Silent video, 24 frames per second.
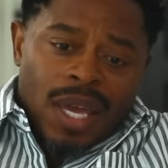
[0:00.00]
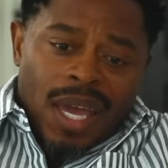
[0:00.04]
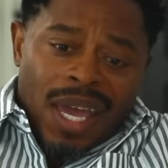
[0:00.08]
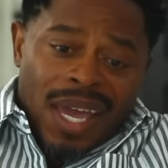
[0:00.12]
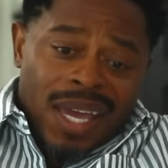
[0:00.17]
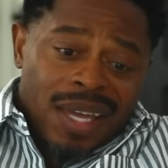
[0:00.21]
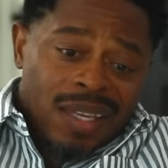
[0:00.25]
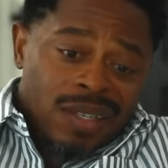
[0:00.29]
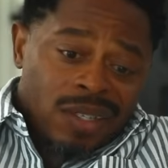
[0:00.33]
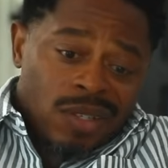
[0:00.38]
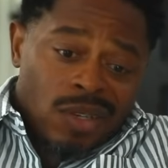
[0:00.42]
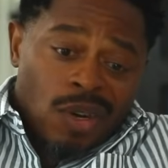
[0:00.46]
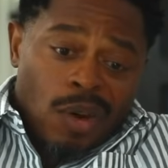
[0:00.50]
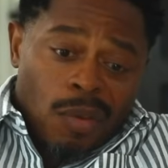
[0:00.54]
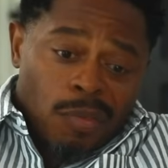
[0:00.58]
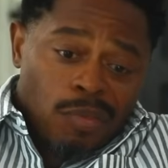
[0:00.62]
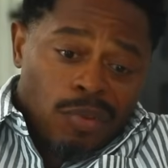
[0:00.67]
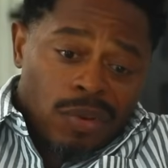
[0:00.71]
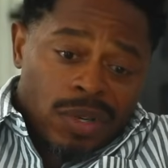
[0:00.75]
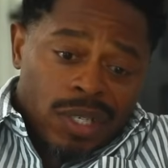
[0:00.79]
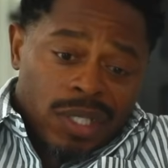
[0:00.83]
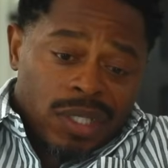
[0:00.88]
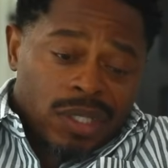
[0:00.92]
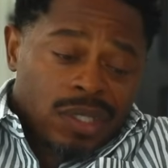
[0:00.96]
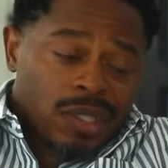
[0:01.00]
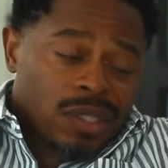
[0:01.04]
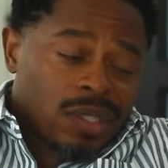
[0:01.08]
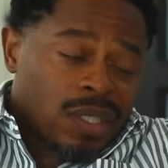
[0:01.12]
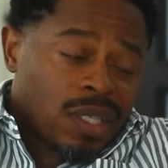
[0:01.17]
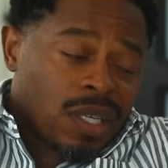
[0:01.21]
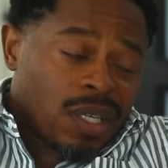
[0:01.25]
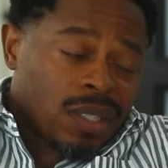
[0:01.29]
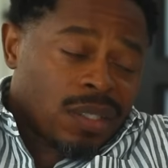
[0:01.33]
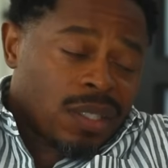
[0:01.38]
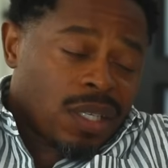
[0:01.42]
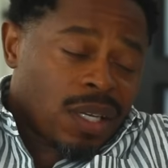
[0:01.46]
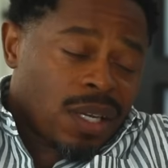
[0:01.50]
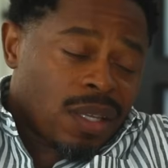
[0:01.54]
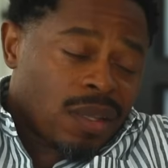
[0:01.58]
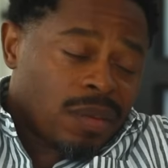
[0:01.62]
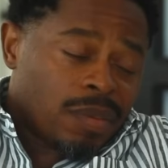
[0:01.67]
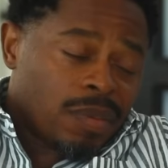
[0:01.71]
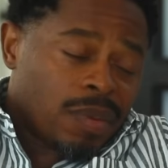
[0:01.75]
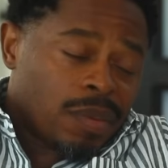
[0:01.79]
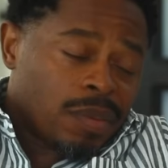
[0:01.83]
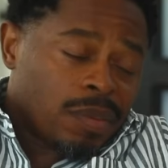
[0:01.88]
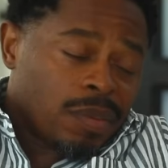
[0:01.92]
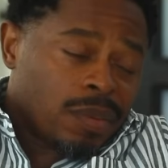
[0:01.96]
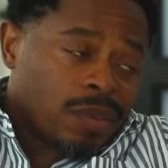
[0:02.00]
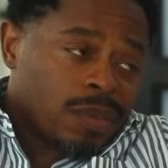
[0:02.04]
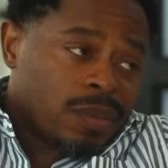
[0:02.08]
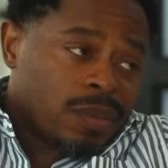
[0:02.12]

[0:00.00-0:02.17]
And, preach to other people.